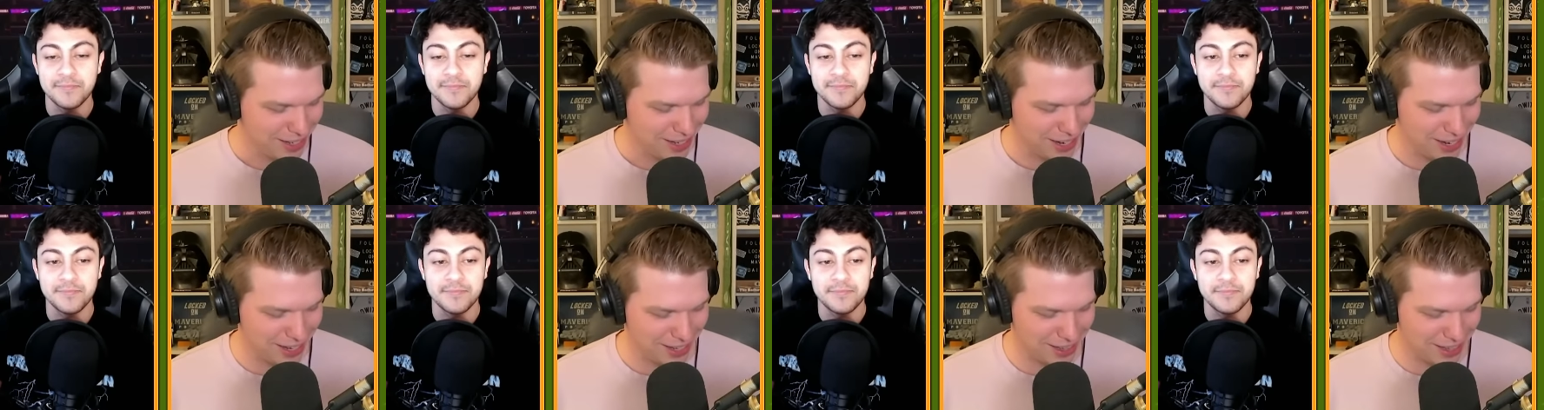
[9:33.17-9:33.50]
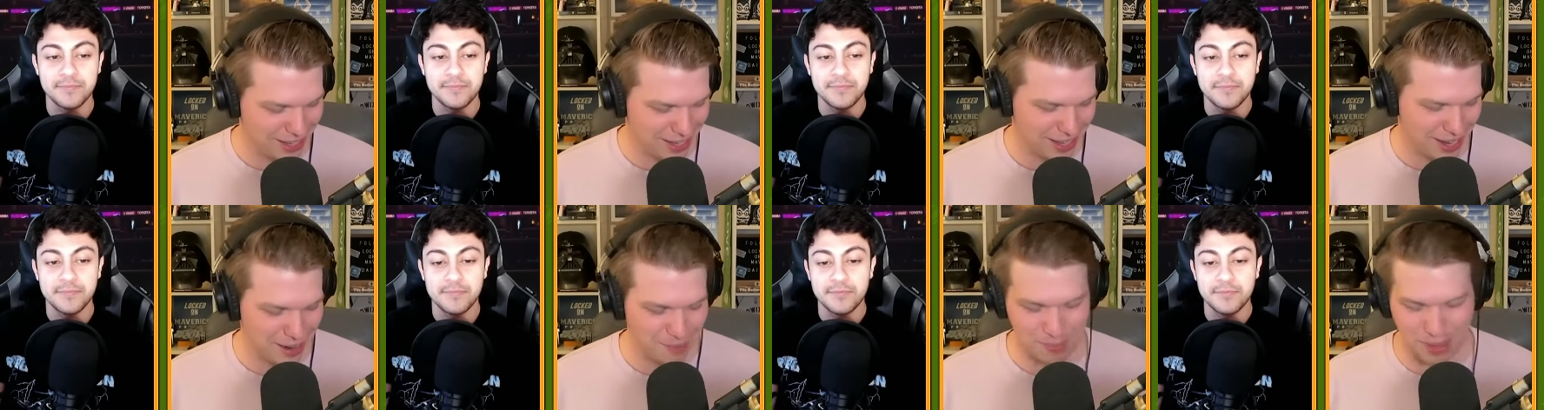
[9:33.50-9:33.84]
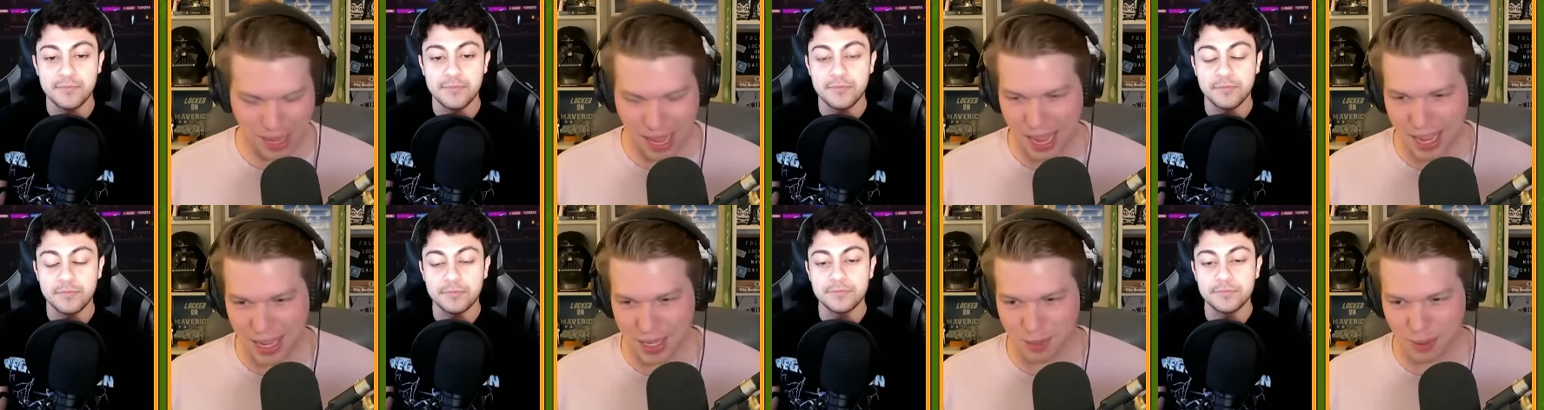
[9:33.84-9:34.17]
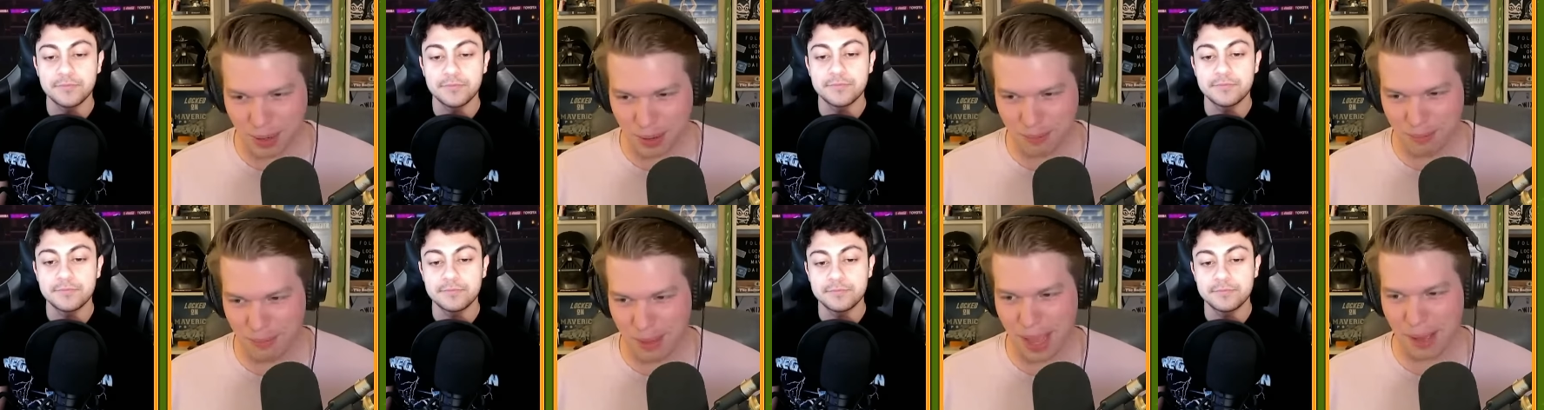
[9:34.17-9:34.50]
Speaker 1: in the NBA he's
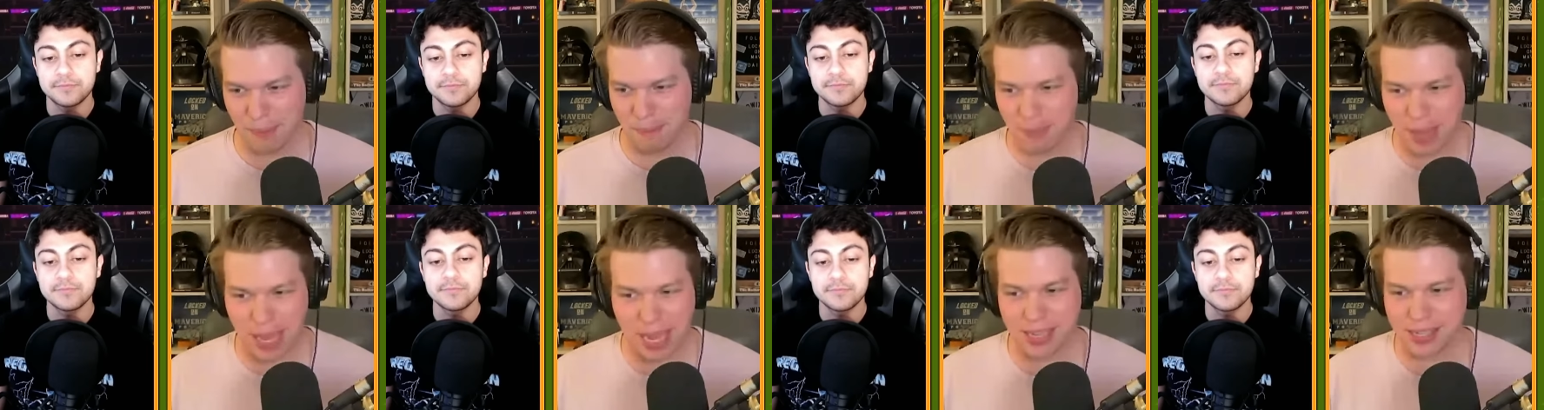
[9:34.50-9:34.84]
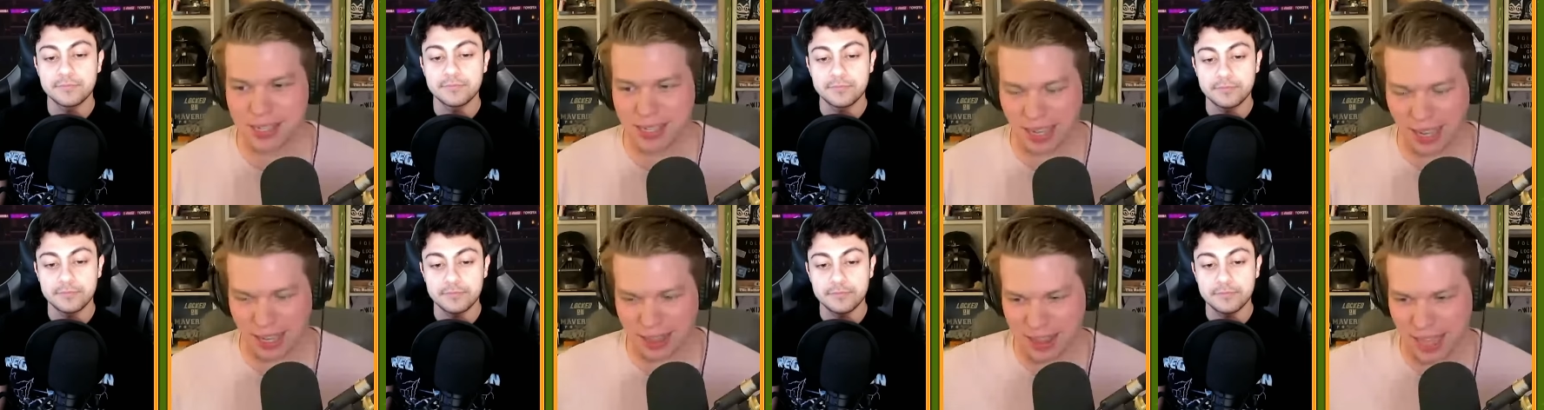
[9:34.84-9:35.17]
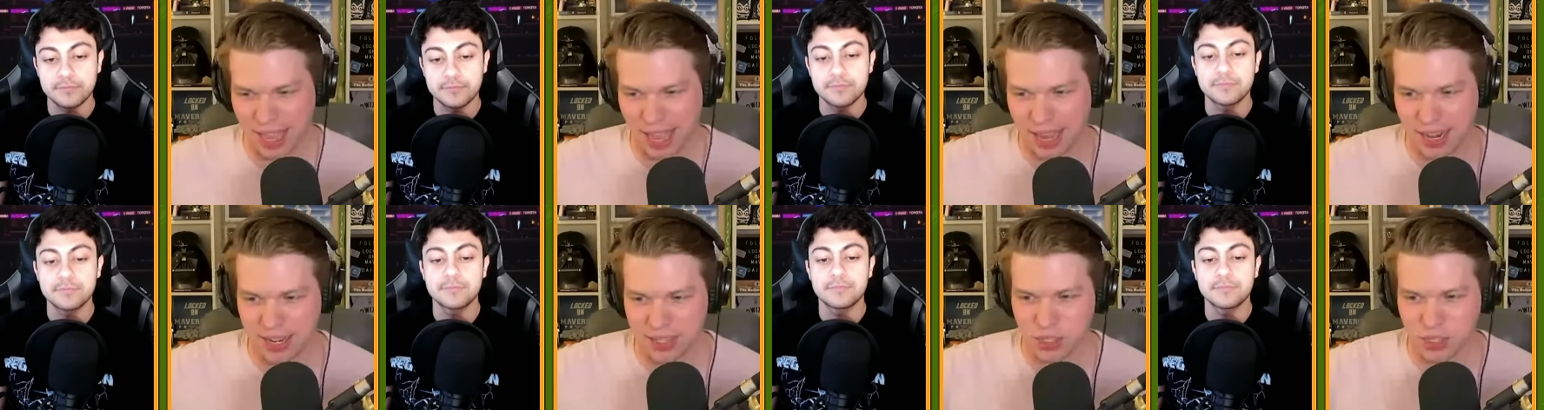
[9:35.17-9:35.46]
been am- amazing at that.